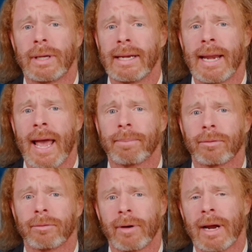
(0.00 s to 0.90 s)
kidnap,
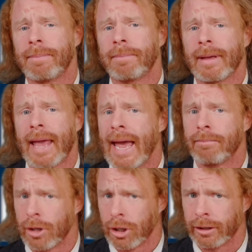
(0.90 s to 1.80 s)
rape, and
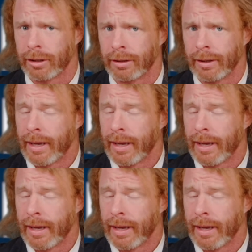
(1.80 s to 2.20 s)
murder.